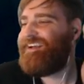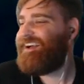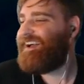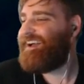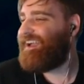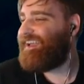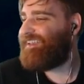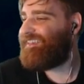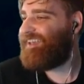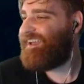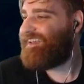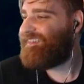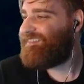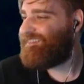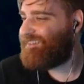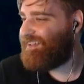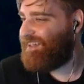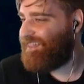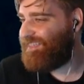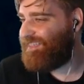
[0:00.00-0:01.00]
I
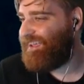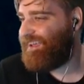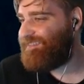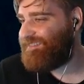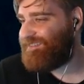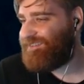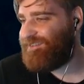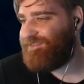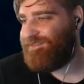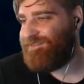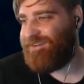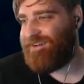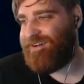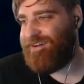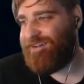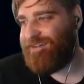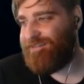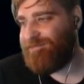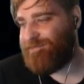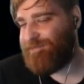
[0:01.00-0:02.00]
saw the icicle
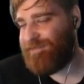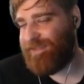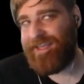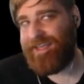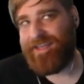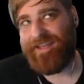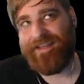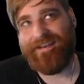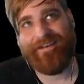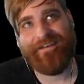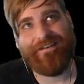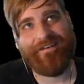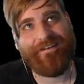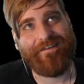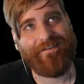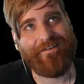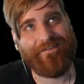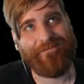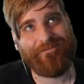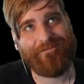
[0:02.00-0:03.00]
fall, and
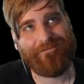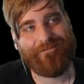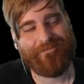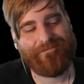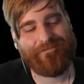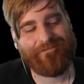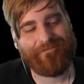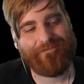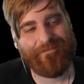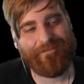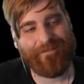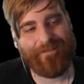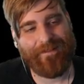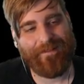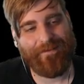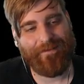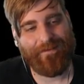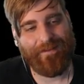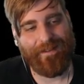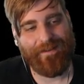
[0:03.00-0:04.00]
I
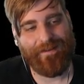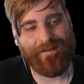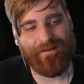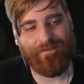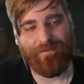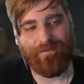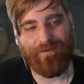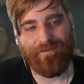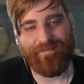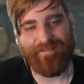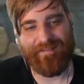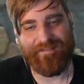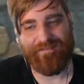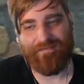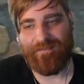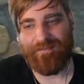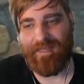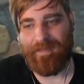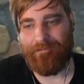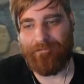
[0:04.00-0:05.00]
didn't process
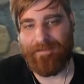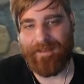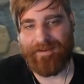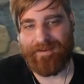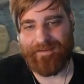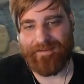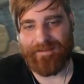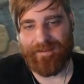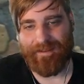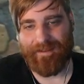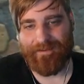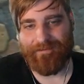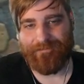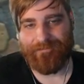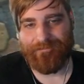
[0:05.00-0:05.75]
what that meant yet.